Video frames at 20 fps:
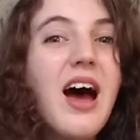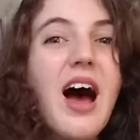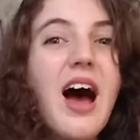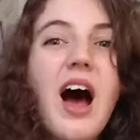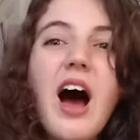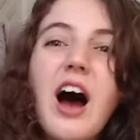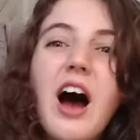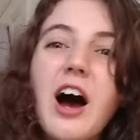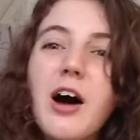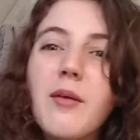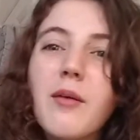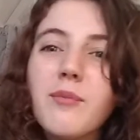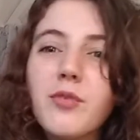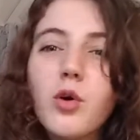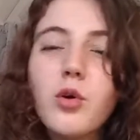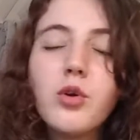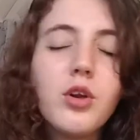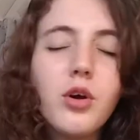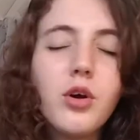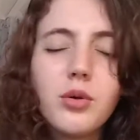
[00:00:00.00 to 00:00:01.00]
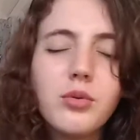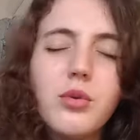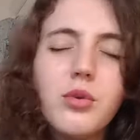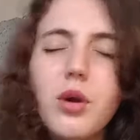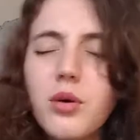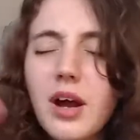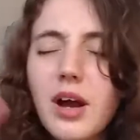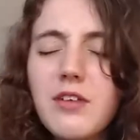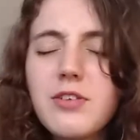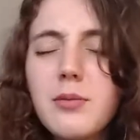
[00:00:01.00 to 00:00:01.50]
Oh no,
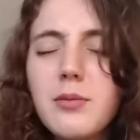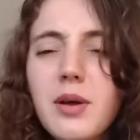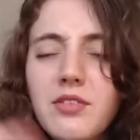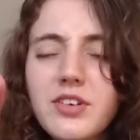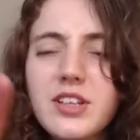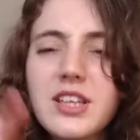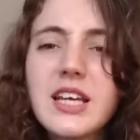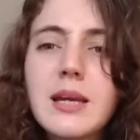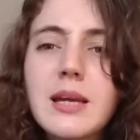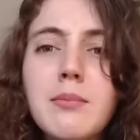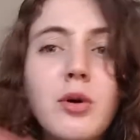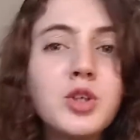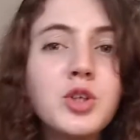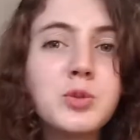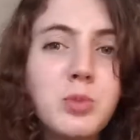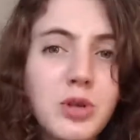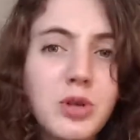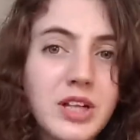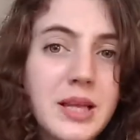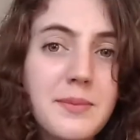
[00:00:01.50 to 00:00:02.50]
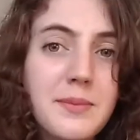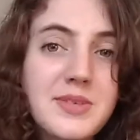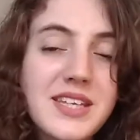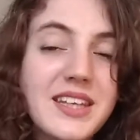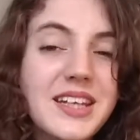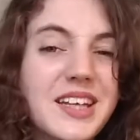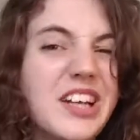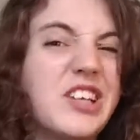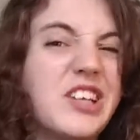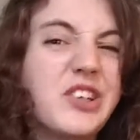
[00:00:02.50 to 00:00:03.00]
I film everything in multiple clips and
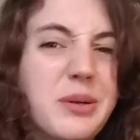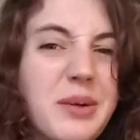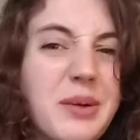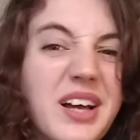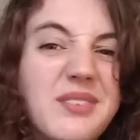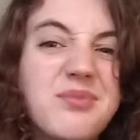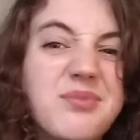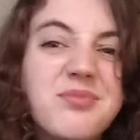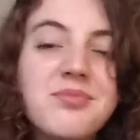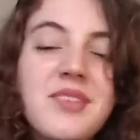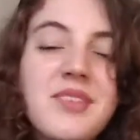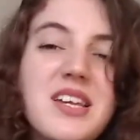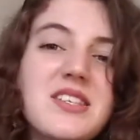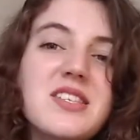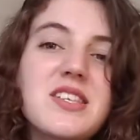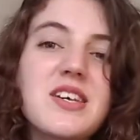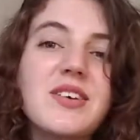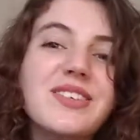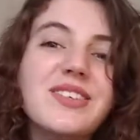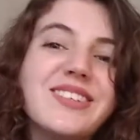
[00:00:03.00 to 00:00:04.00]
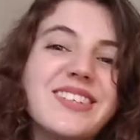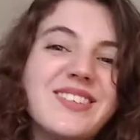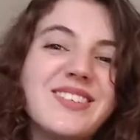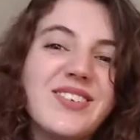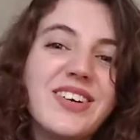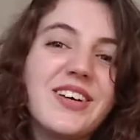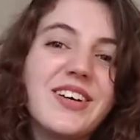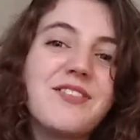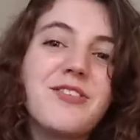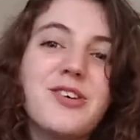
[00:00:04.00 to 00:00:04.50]
then I trim it. So we're
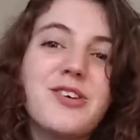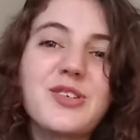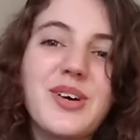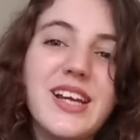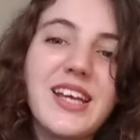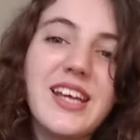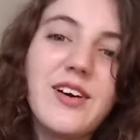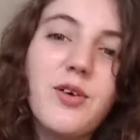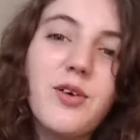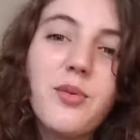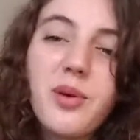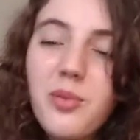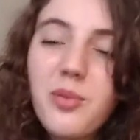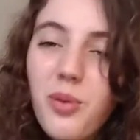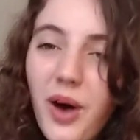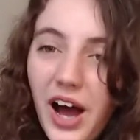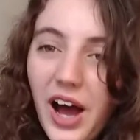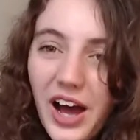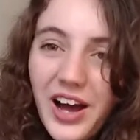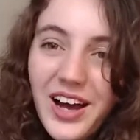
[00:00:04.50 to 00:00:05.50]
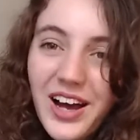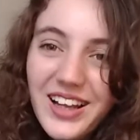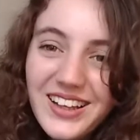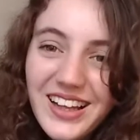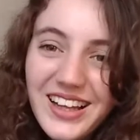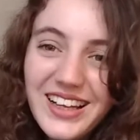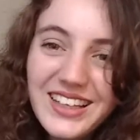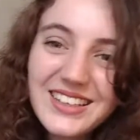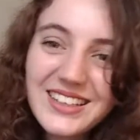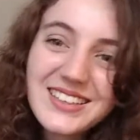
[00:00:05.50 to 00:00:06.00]
at 420, or we were
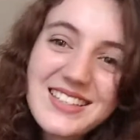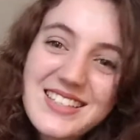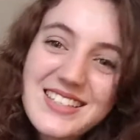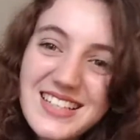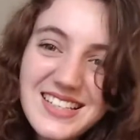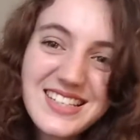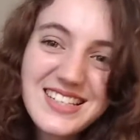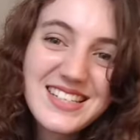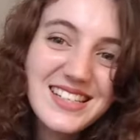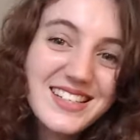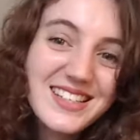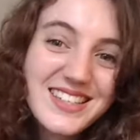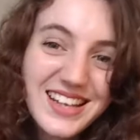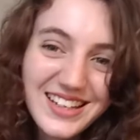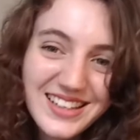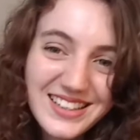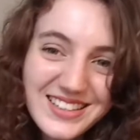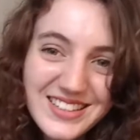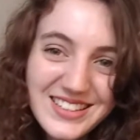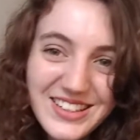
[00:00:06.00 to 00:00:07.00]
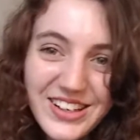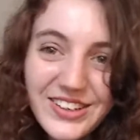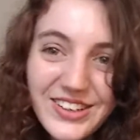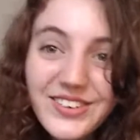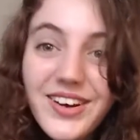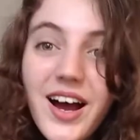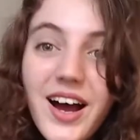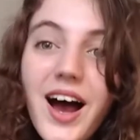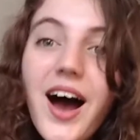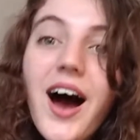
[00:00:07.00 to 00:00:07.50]
like 16 seconds ago.
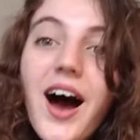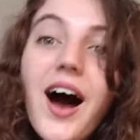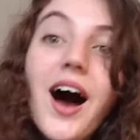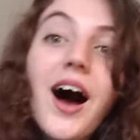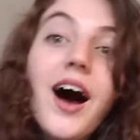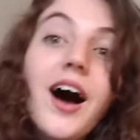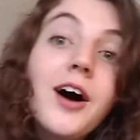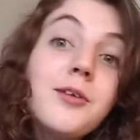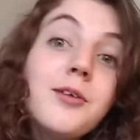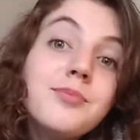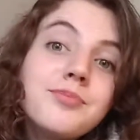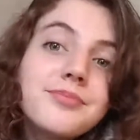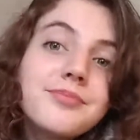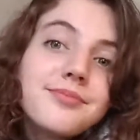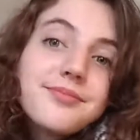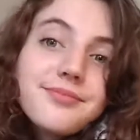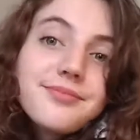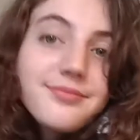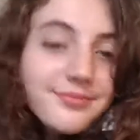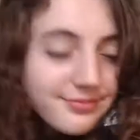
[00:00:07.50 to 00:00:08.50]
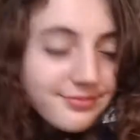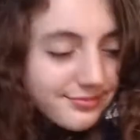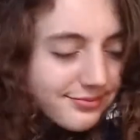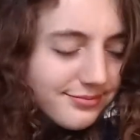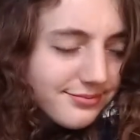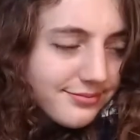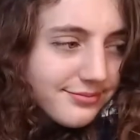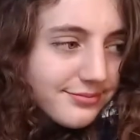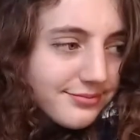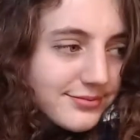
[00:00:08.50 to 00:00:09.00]

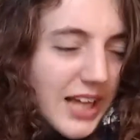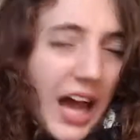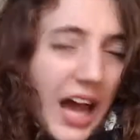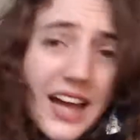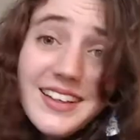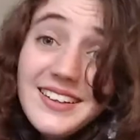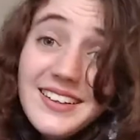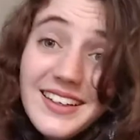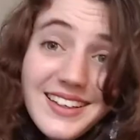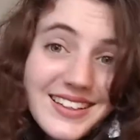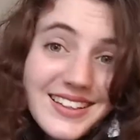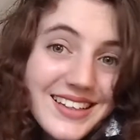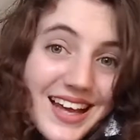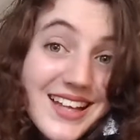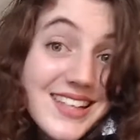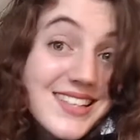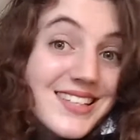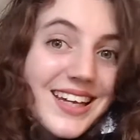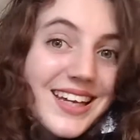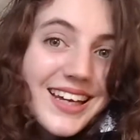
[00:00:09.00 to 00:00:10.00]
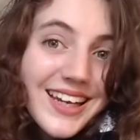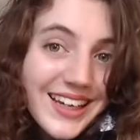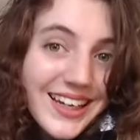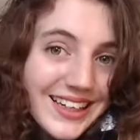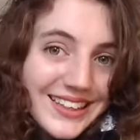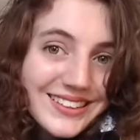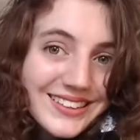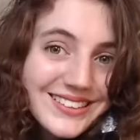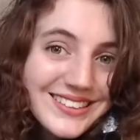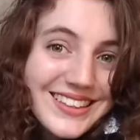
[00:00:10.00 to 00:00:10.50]
I think that's
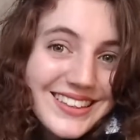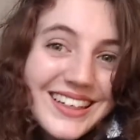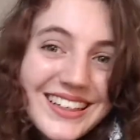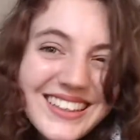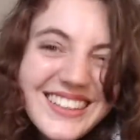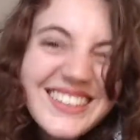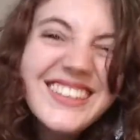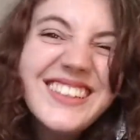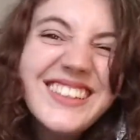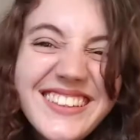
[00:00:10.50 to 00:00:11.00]
it.